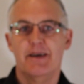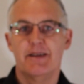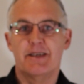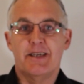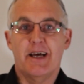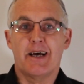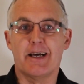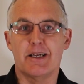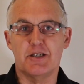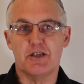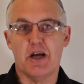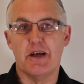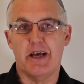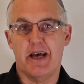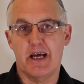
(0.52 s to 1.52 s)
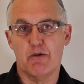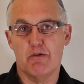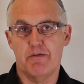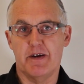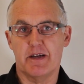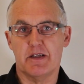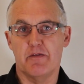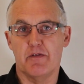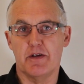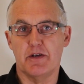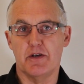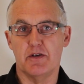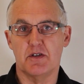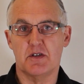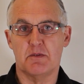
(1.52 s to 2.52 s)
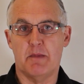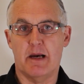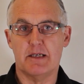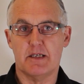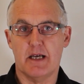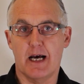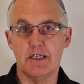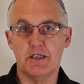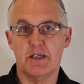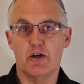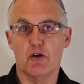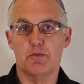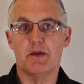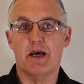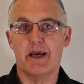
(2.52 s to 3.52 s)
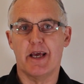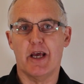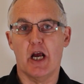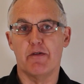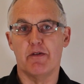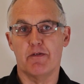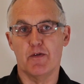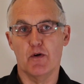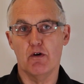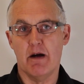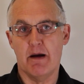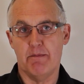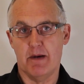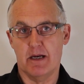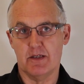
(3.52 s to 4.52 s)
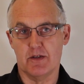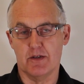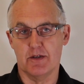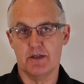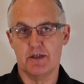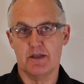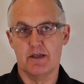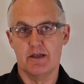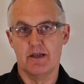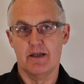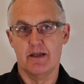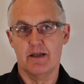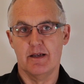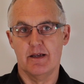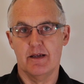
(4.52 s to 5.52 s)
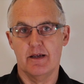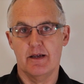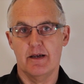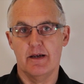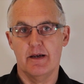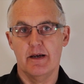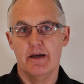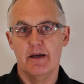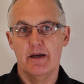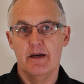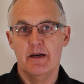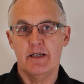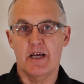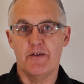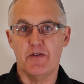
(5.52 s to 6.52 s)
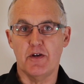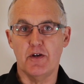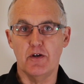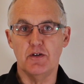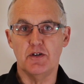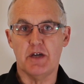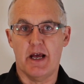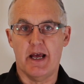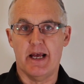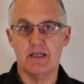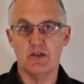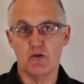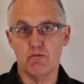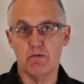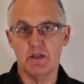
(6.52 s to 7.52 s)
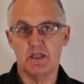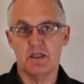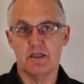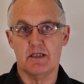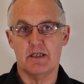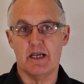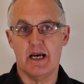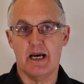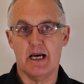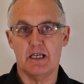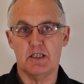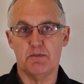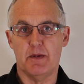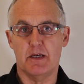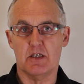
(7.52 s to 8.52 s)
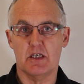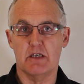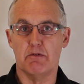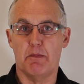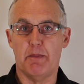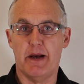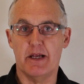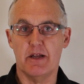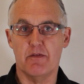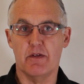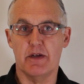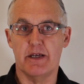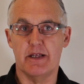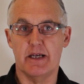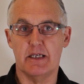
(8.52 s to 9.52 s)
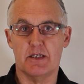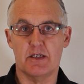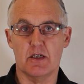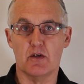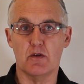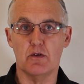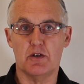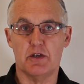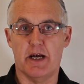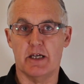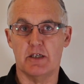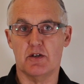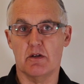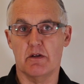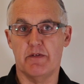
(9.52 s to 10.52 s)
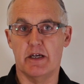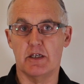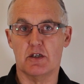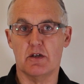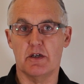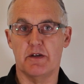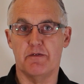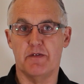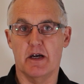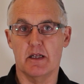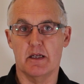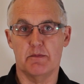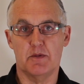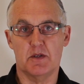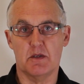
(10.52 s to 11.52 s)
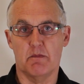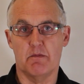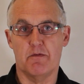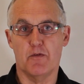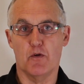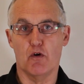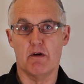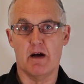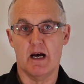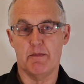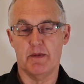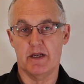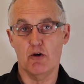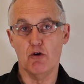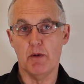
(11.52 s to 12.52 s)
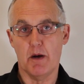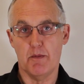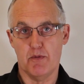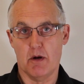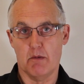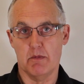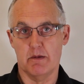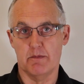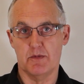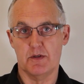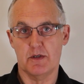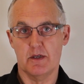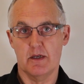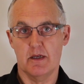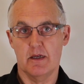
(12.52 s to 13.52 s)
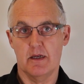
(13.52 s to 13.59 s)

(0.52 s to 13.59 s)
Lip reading: Today I'm going to show you how to effectively use the massage to help take care of your forearm muscles. Now if you use your hands or wrists especially repetitively, there's a good chance you'll eventually develop some forearm and elbow problems.